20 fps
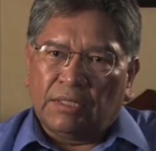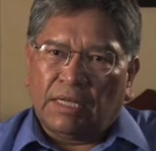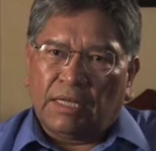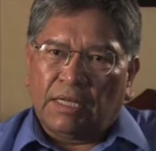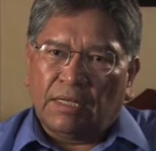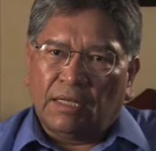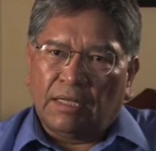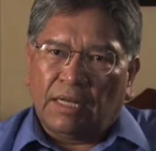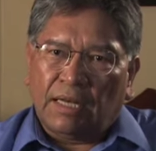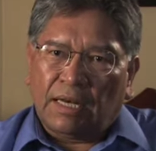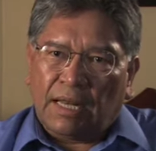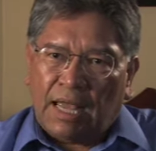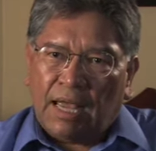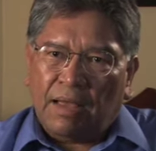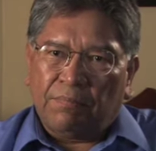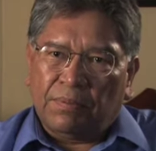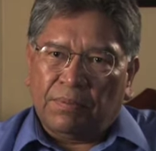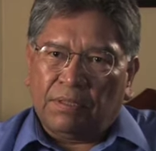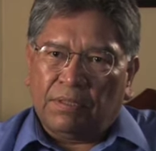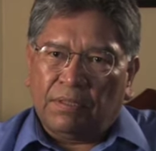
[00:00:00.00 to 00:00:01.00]
that
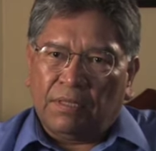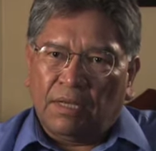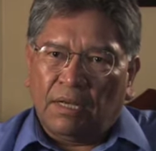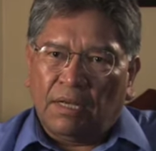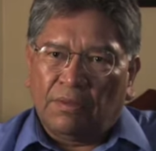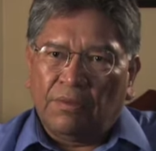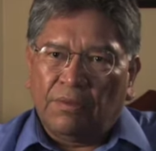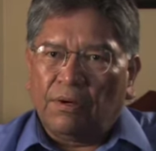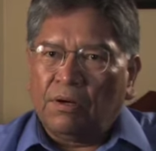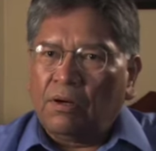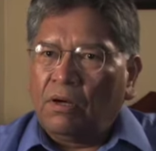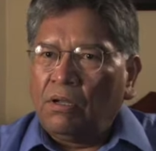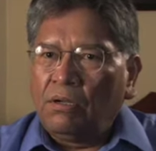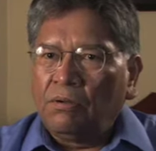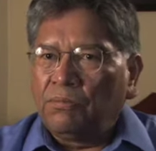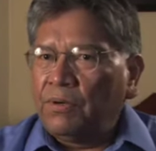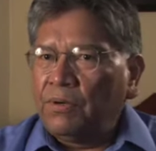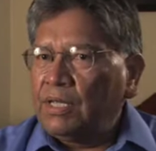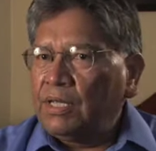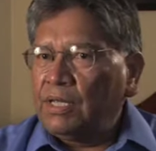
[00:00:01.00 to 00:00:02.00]
happen. There
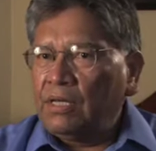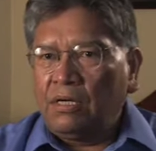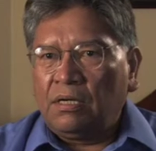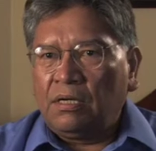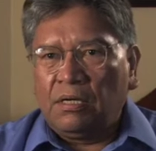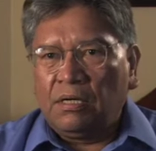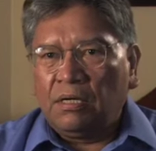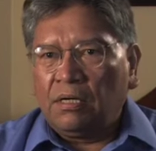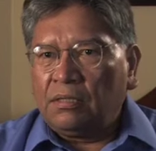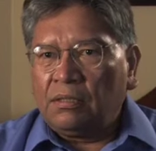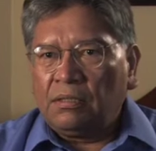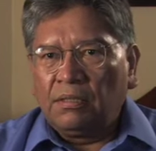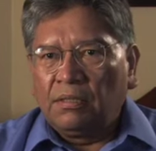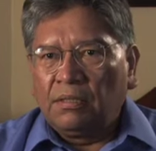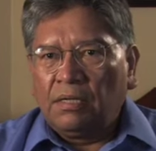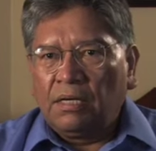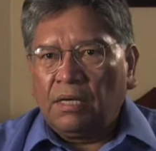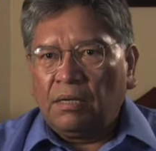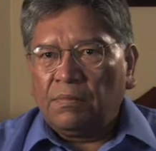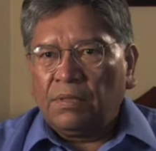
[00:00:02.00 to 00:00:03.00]
already are.
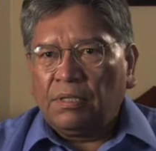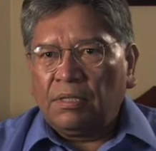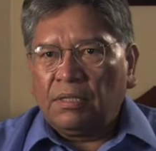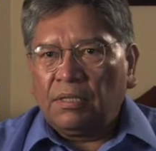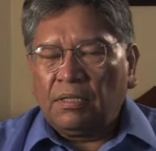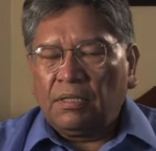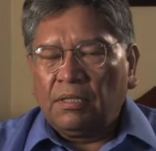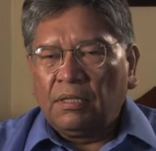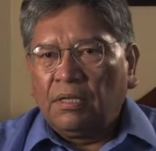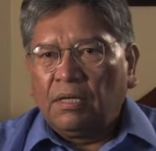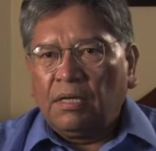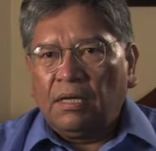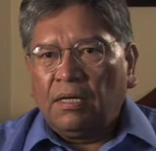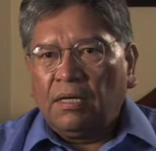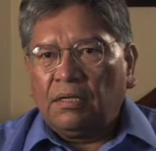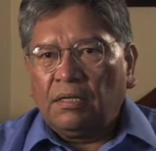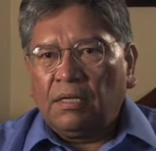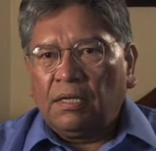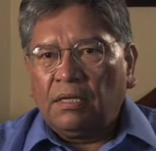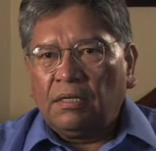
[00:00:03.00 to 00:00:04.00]
I mean,
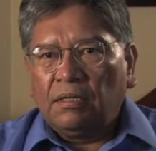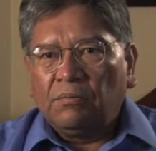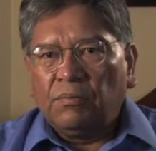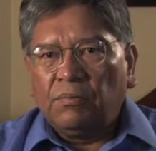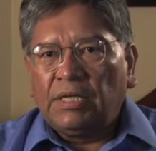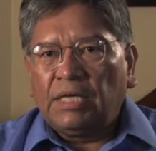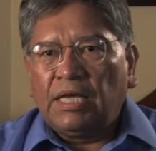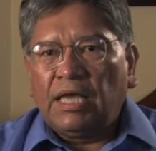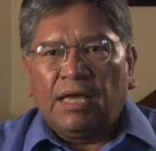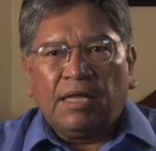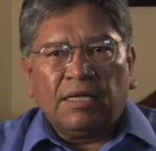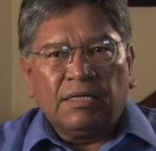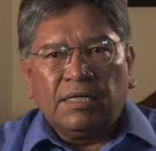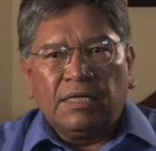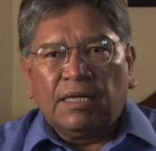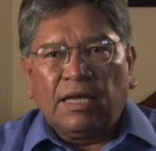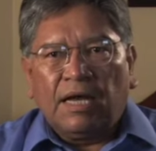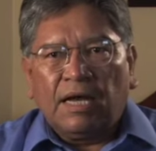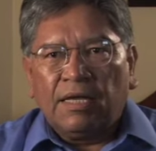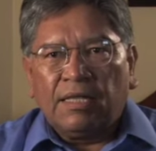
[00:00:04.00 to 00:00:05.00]
and we can't
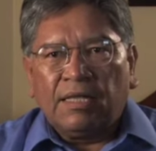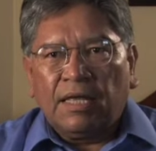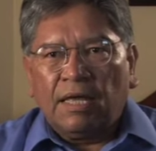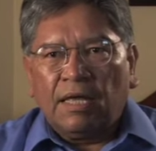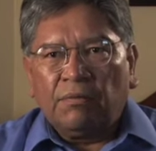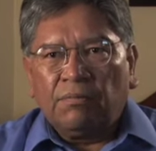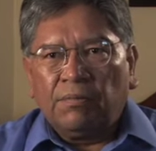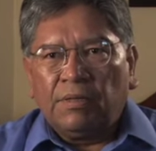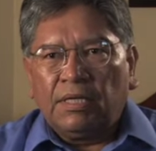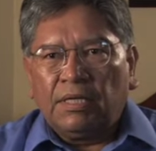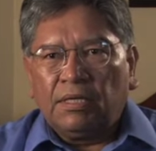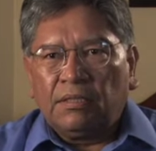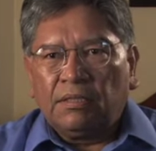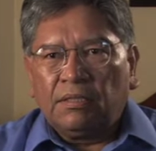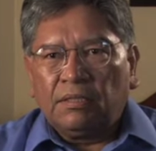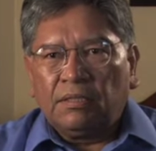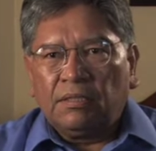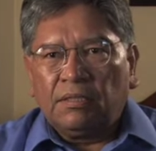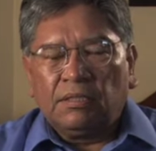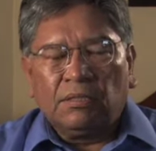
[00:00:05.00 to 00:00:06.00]
deny that. We can
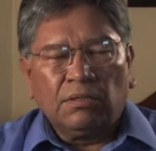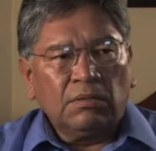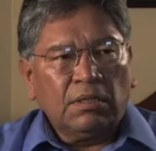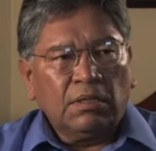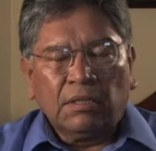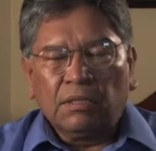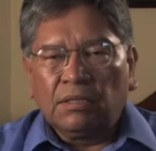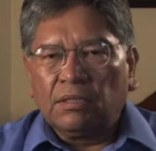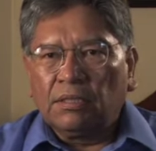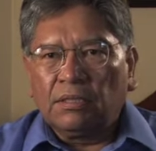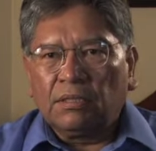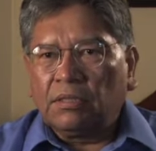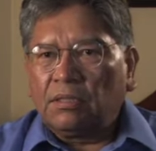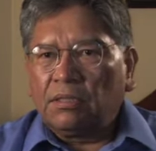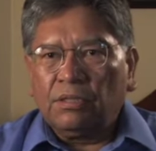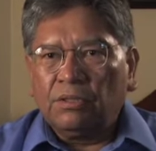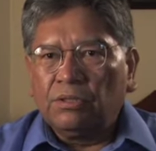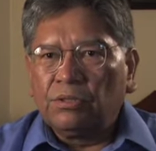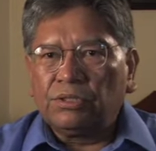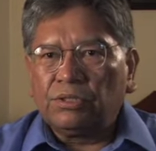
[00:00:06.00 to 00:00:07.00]
no longer
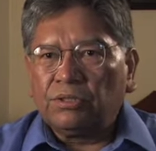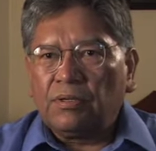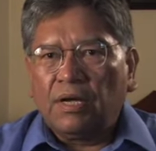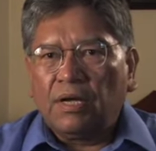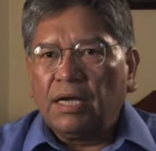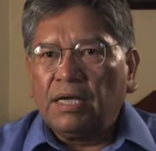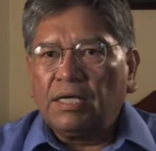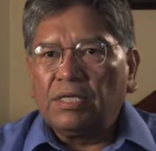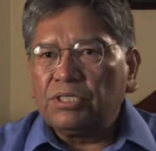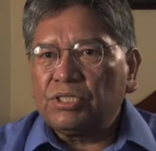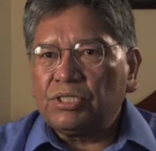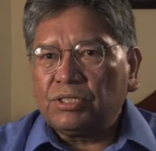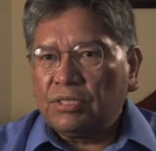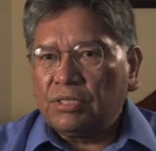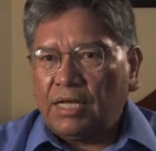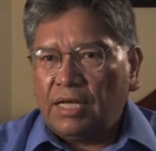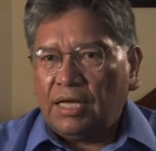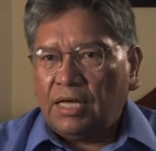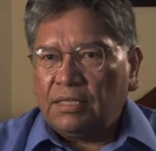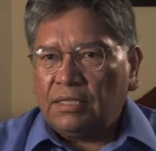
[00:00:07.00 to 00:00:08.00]
close our eyes to
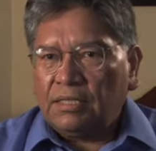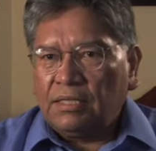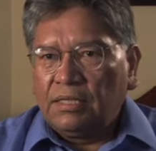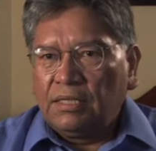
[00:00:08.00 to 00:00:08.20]
that